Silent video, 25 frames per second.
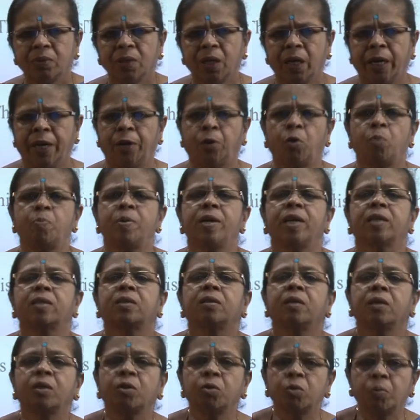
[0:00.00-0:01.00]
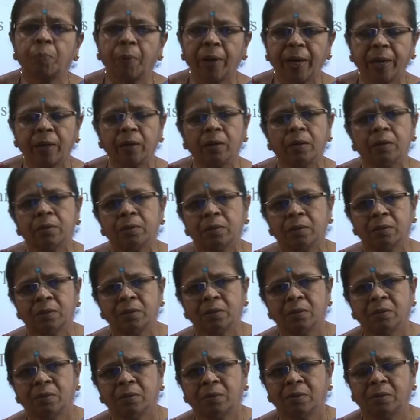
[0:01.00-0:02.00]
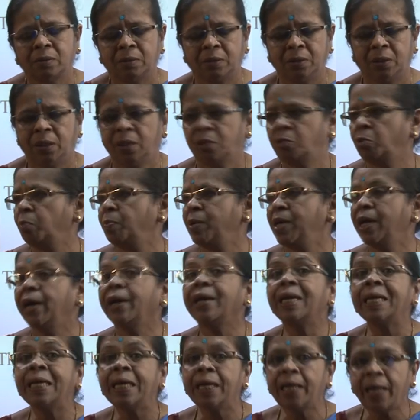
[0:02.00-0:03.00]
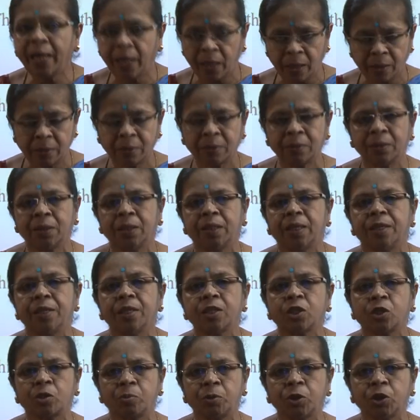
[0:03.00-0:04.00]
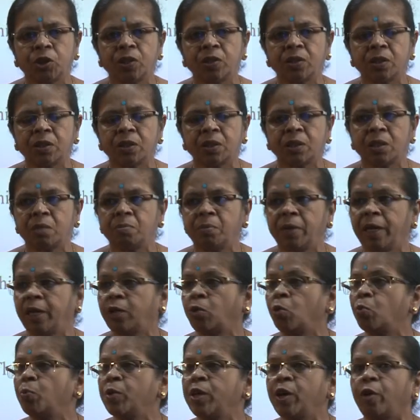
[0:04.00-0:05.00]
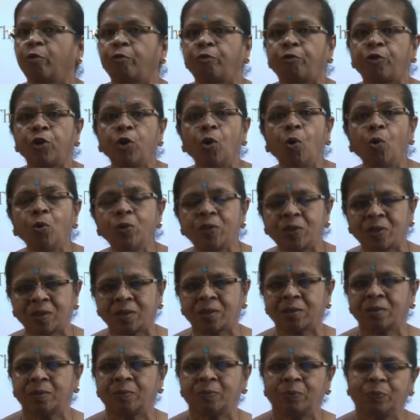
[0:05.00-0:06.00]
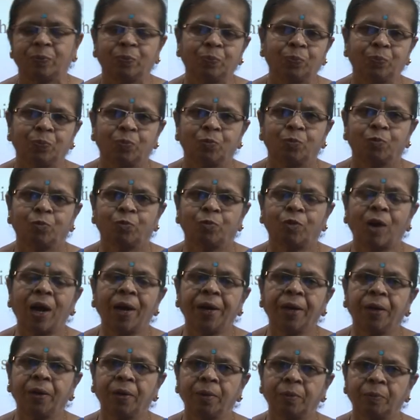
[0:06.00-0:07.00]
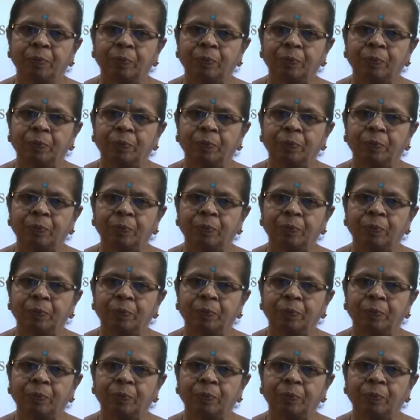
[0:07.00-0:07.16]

it could be a circuit breaker, it could be a relay in a distribution system, it could be a fuse, wire